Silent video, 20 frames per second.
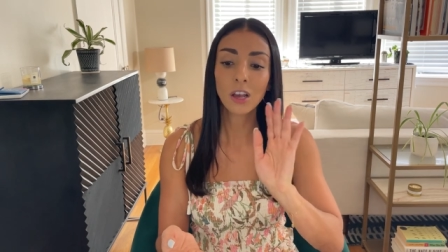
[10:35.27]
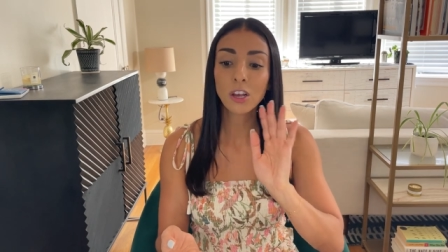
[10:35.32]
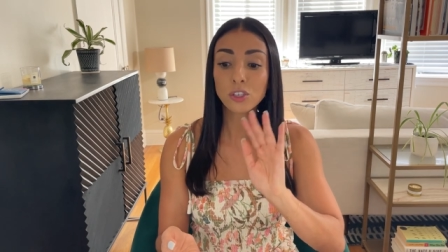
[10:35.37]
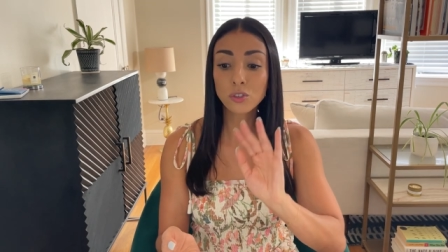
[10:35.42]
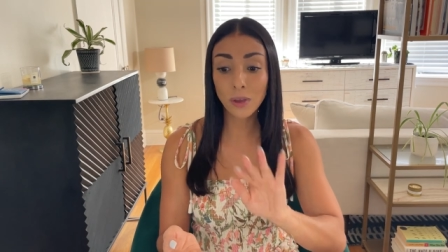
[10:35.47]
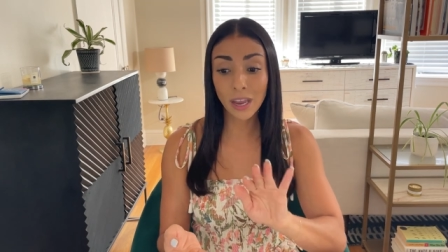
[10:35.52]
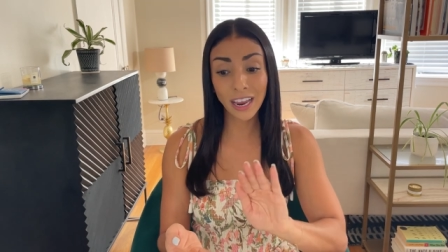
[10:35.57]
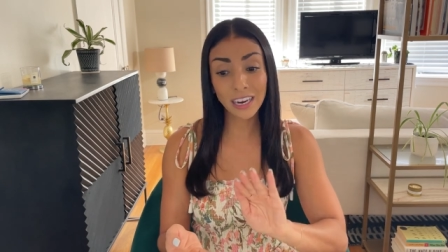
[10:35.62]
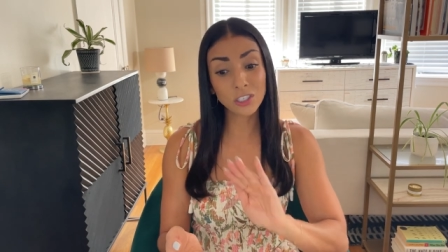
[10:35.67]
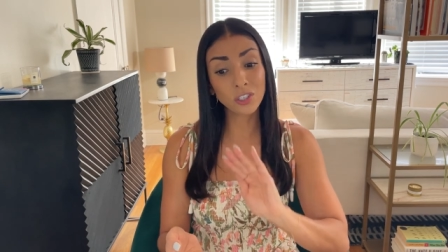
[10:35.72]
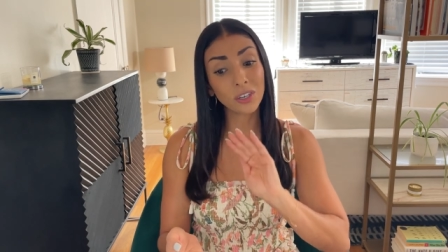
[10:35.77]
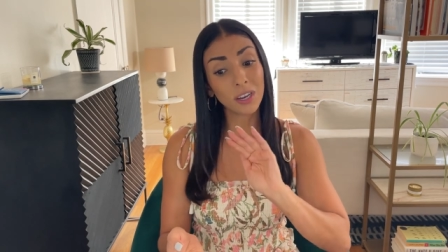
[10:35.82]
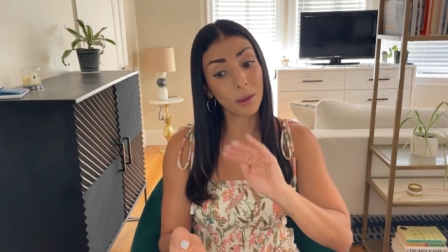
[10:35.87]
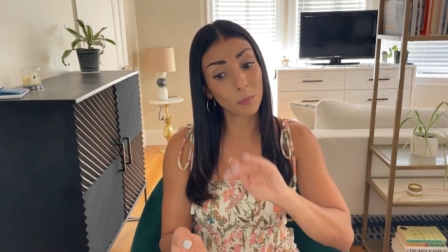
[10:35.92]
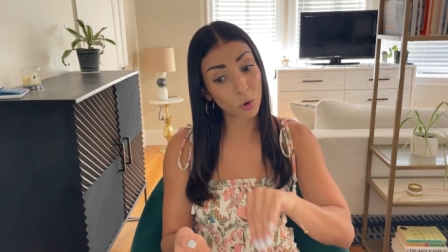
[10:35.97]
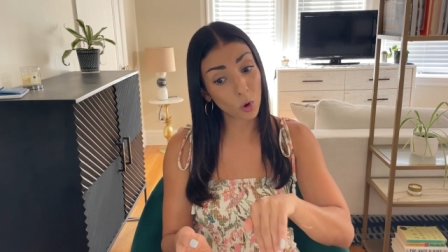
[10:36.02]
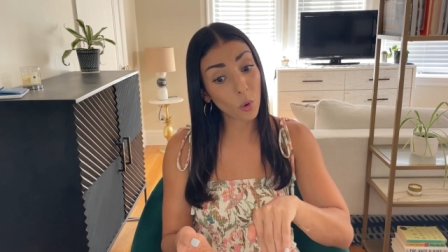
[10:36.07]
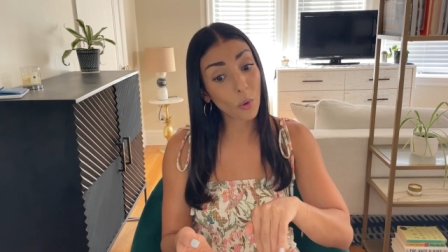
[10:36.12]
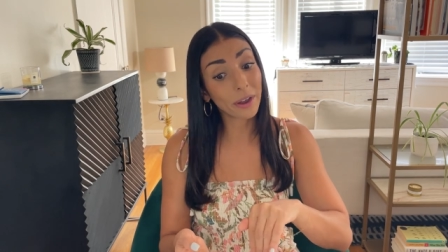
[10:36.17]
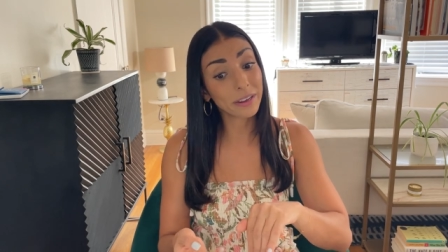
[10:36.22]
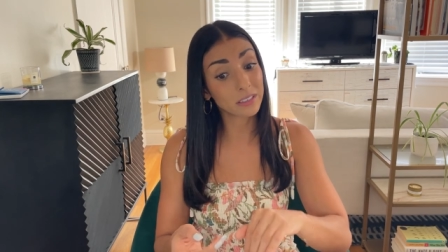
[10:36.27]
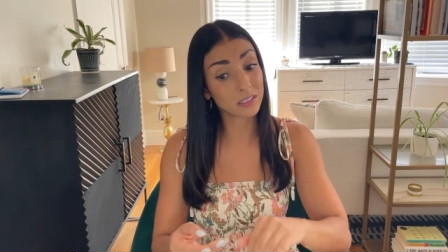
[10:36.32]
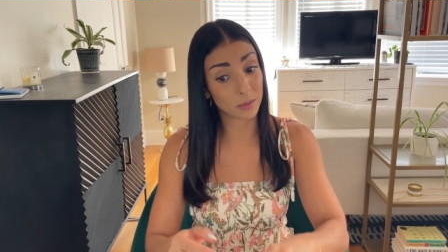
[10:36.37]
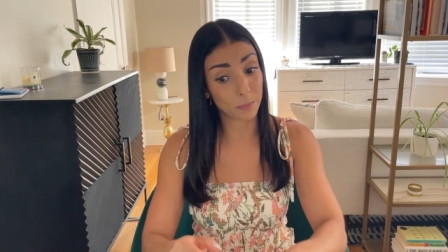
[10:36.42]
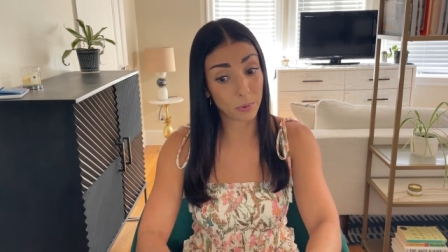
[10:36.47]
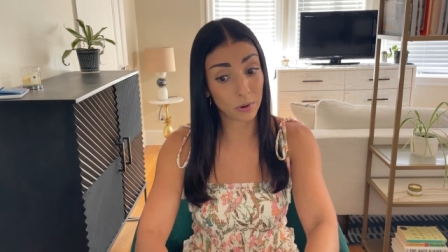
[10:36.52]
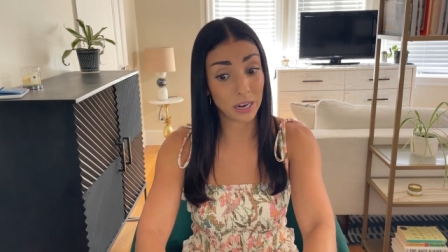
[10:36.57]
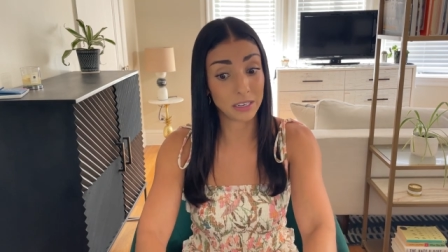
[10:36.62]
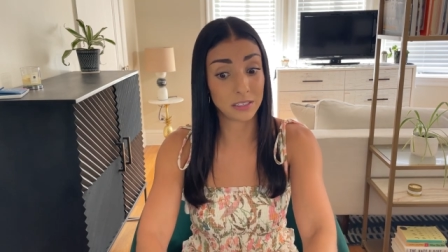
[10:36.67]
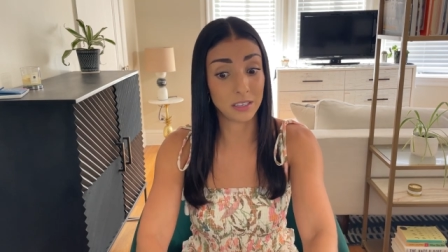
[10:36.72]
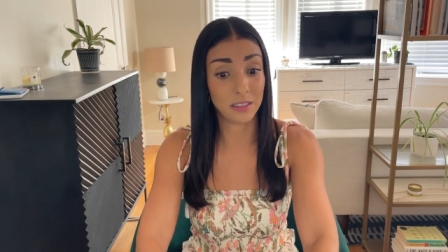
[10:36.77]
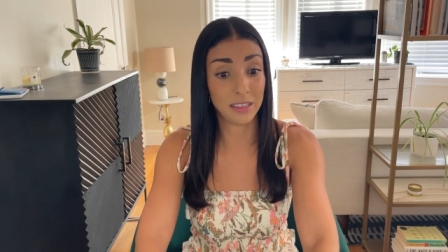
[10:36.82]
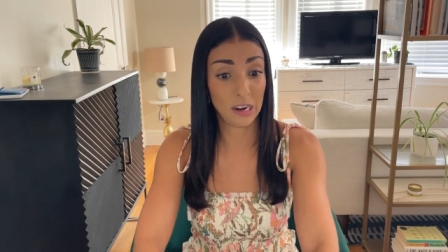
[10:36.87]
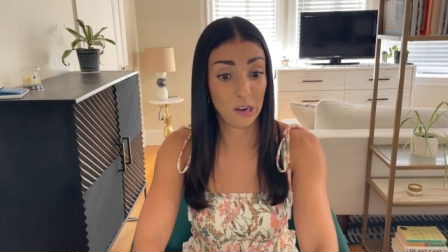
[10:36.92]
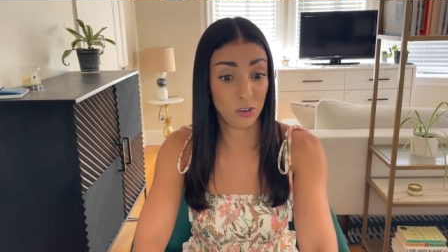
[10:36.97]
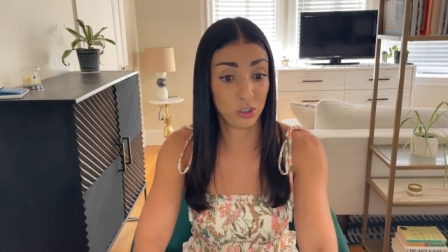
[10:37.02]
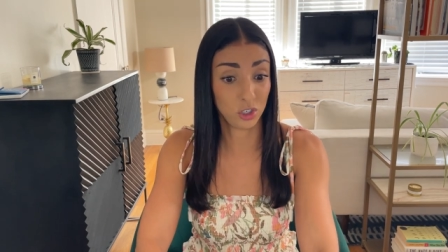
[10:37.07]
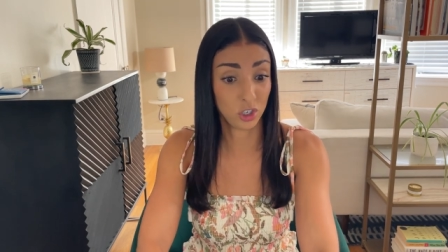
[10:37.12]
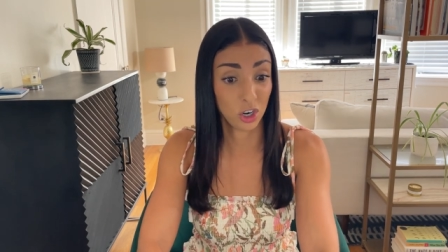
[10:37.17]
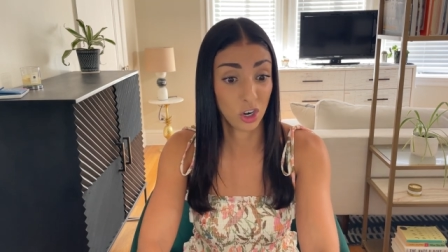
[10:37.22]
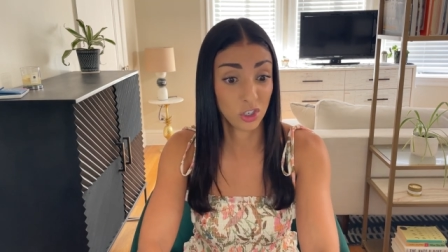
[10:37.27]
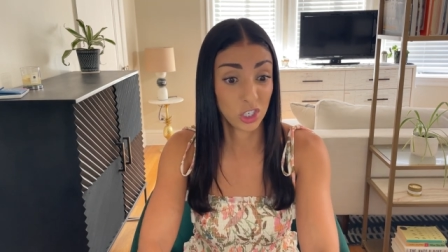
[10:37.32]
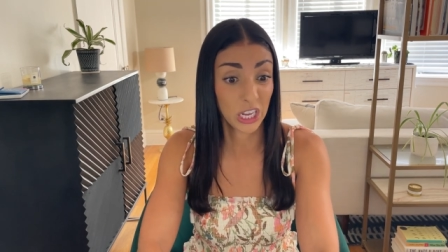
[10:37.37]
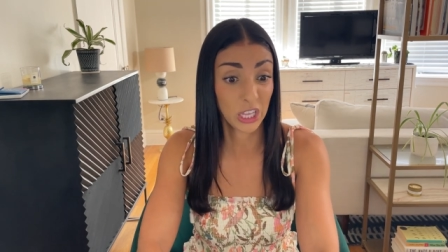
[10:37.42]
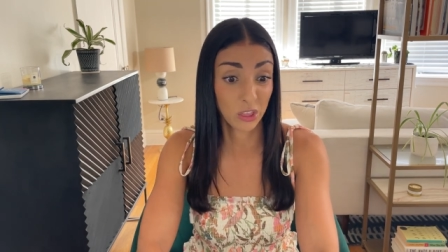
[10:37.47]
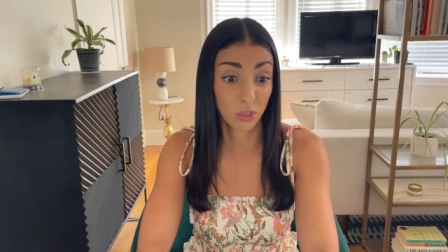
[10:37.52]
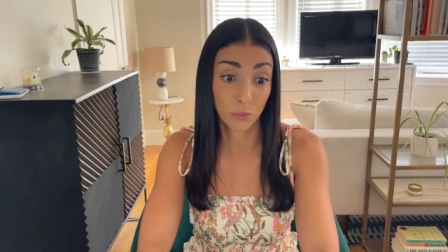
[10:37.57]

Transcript: So I actually am quite surprised that they are charging